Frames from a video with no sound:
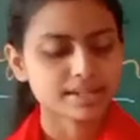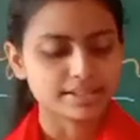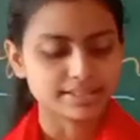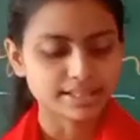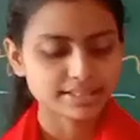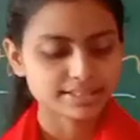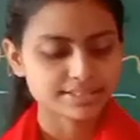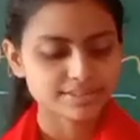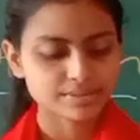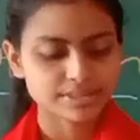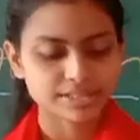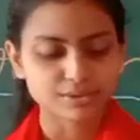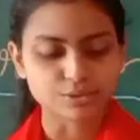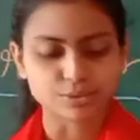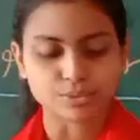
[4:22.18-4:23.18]
young
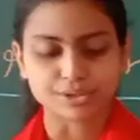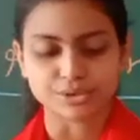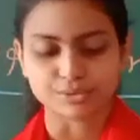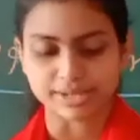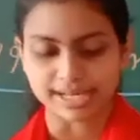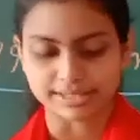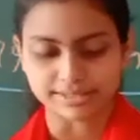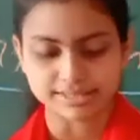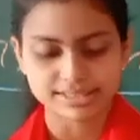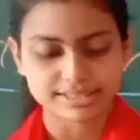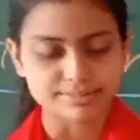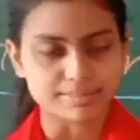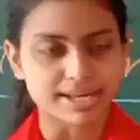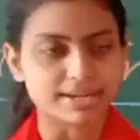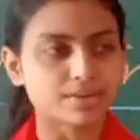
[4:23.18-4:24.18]
children grow into
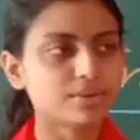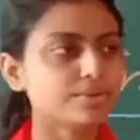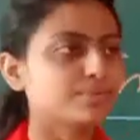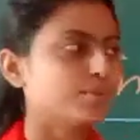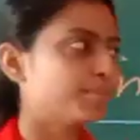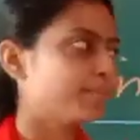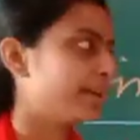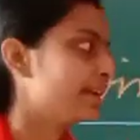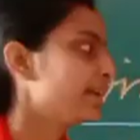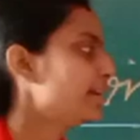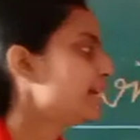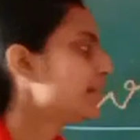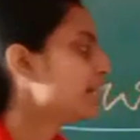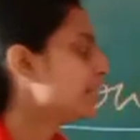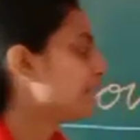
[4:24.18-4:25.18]
adults, men or women.
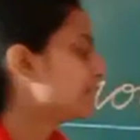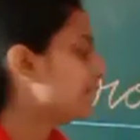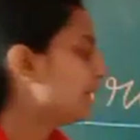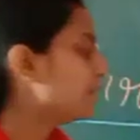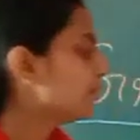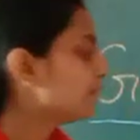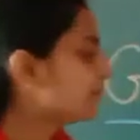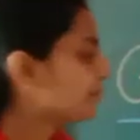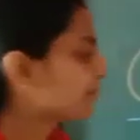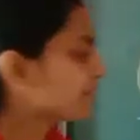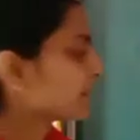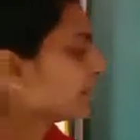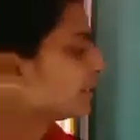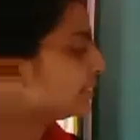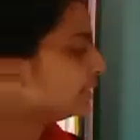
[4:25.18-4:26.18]

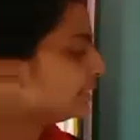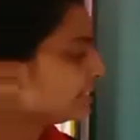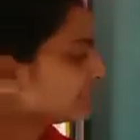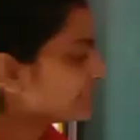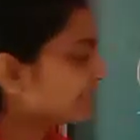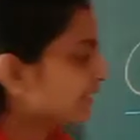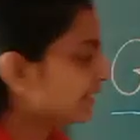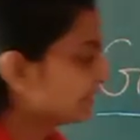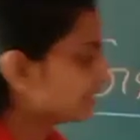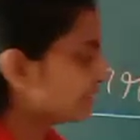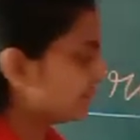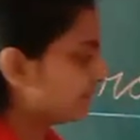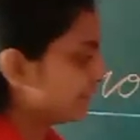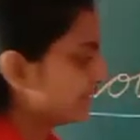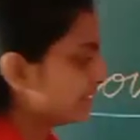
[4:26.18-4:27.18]
Now these young
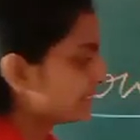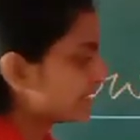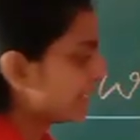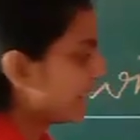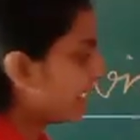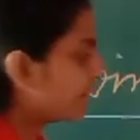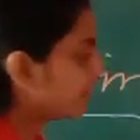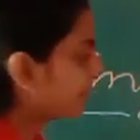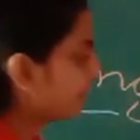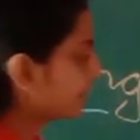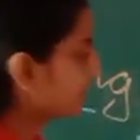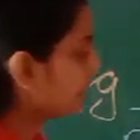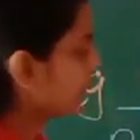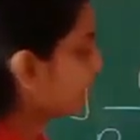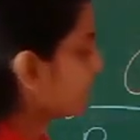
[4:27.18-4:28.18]
children,
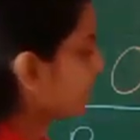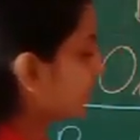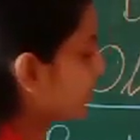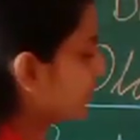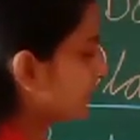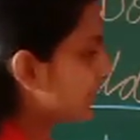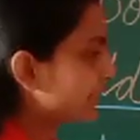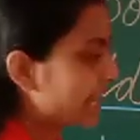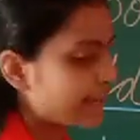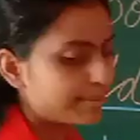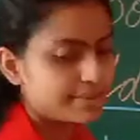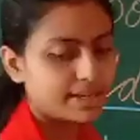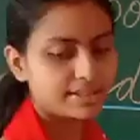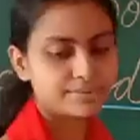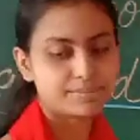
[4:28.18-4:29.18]
after the
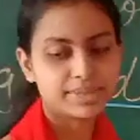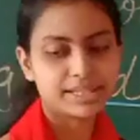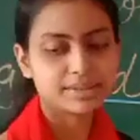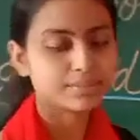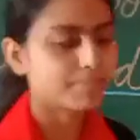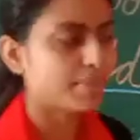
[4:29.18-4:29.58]
time has been